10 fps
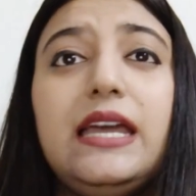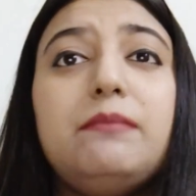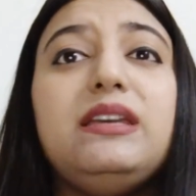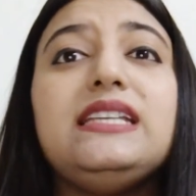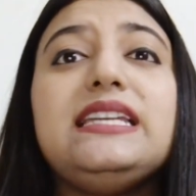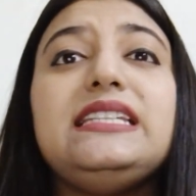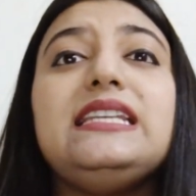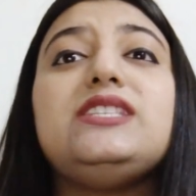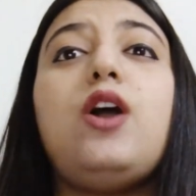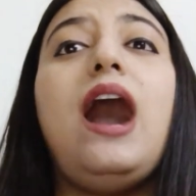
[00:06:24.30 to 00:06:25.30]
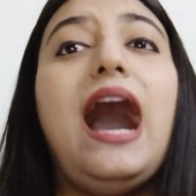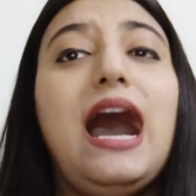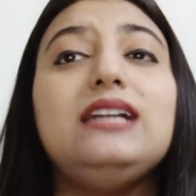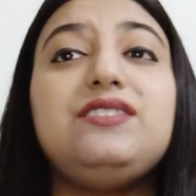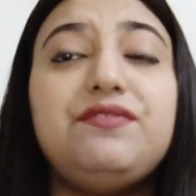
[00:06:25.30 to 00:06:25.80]
Because it is your
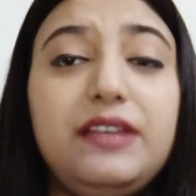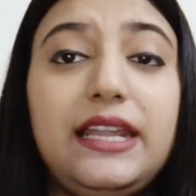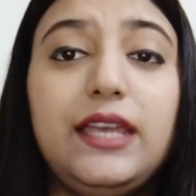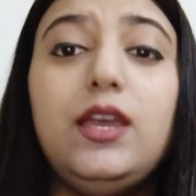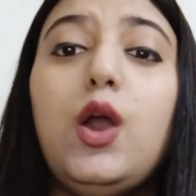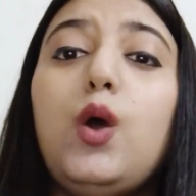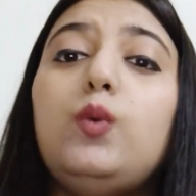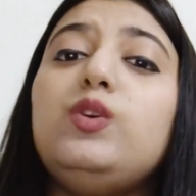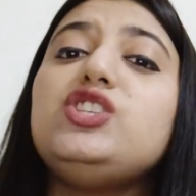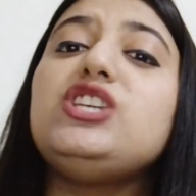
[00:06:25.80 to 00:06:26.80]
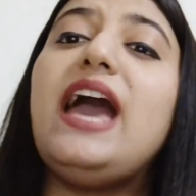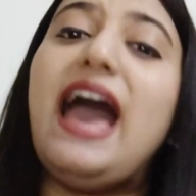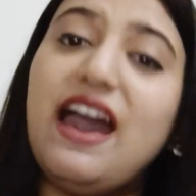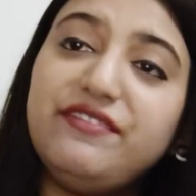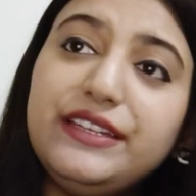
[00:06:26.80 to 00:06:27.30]
heart feeling which
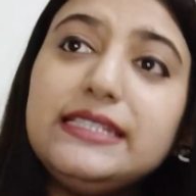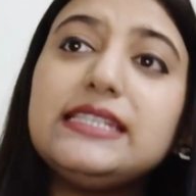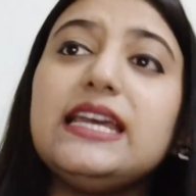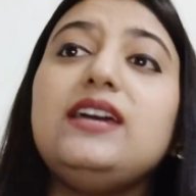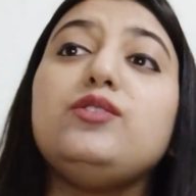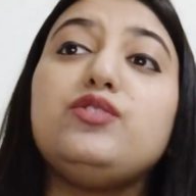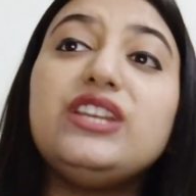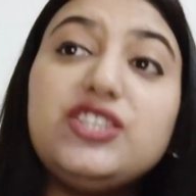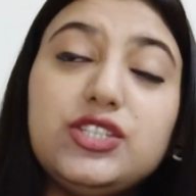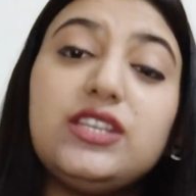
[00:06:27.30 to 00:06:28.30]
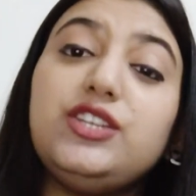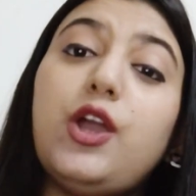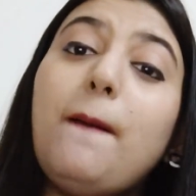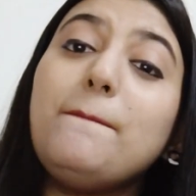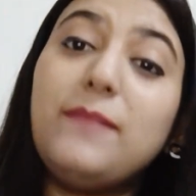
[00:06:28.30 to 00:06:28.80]
haven't reached
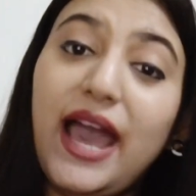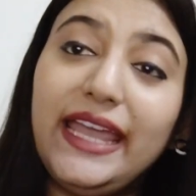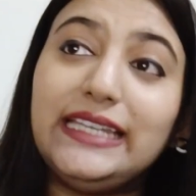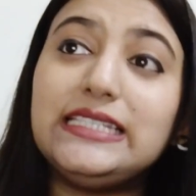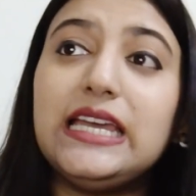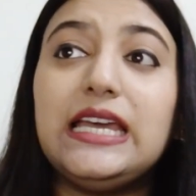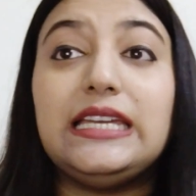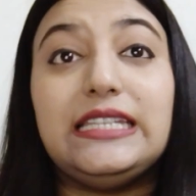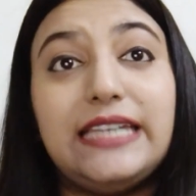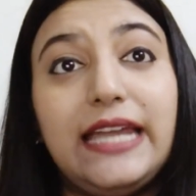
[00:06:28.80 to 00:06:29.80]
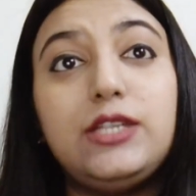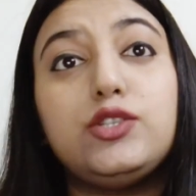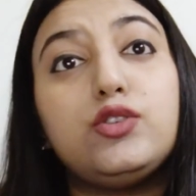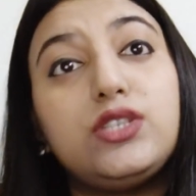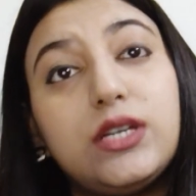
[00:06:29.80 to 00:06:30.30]
your mind yet
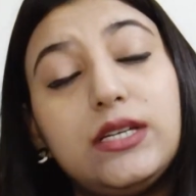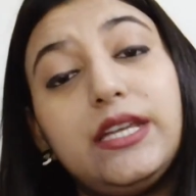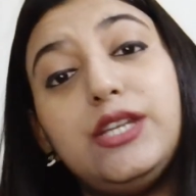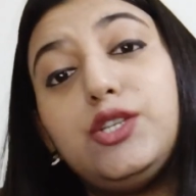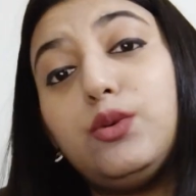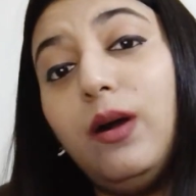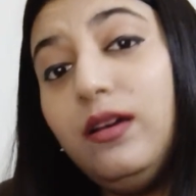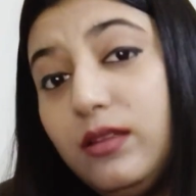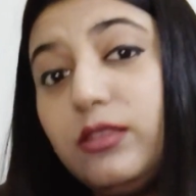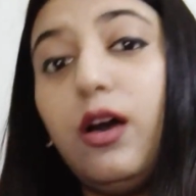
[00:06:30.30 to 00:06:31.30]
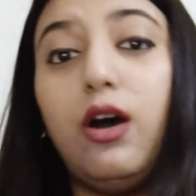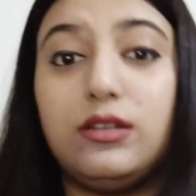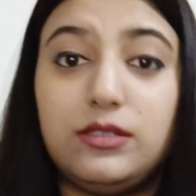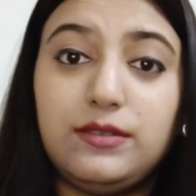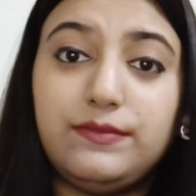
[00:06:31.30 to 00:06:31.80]
to turn into a
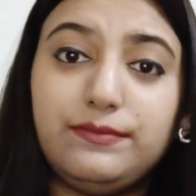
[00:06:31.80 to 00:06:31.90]
thought.